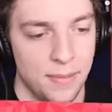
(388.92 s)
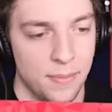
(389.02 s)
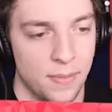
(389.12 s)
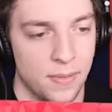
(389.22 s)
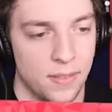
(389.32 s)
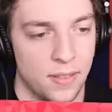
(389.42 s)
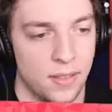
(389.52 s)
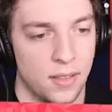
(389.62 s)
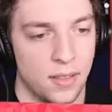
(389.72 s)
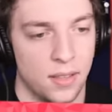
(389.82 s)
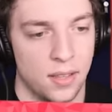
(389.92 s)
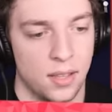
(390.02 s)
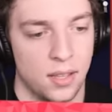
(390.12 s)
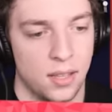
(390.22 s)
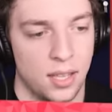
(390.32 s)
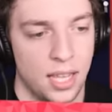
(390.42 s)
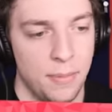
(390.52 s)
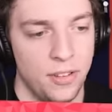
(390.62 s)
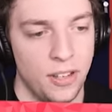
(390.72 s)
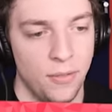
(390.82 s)
without dying. How
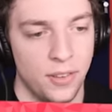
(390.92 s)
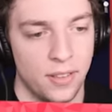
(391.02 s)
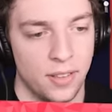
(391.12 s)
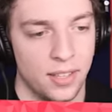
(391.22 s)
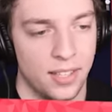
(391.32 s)
much health is... Mm.